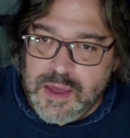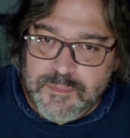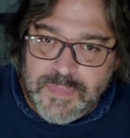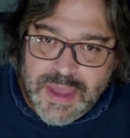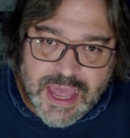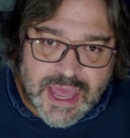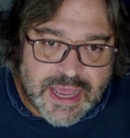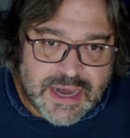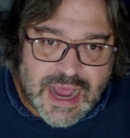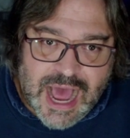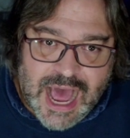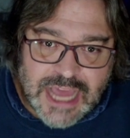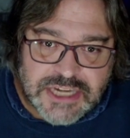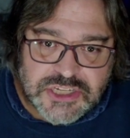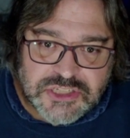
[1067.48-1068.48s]
man,
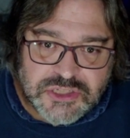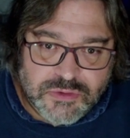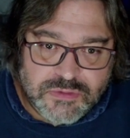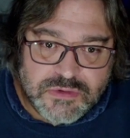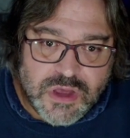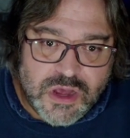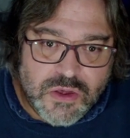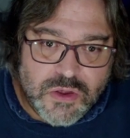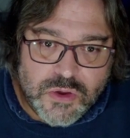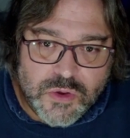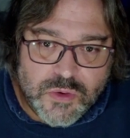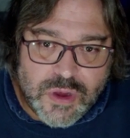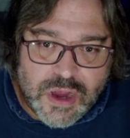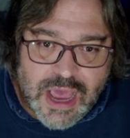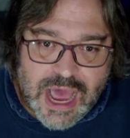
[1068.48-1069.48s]
I just don't
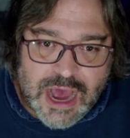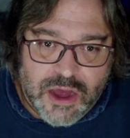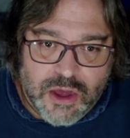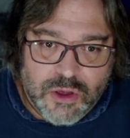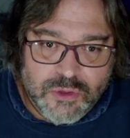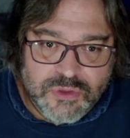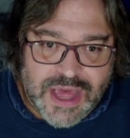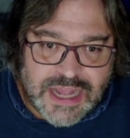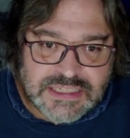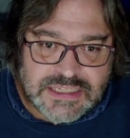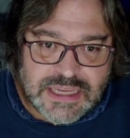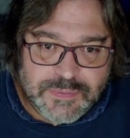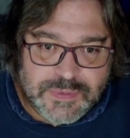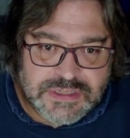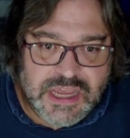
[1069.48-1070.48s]
know how that
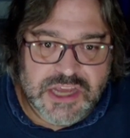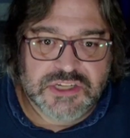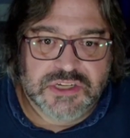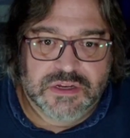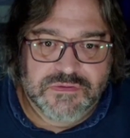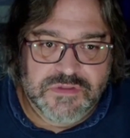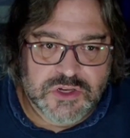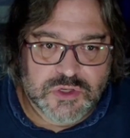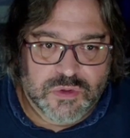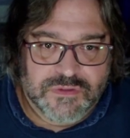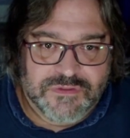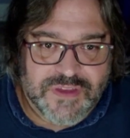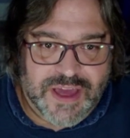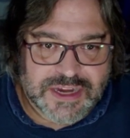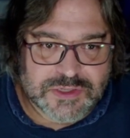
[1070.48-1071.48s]
segmentation in visual
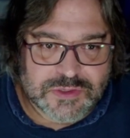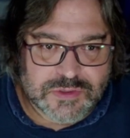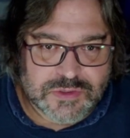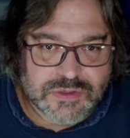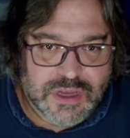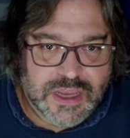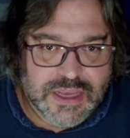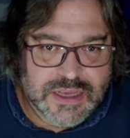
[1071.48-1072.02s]
effects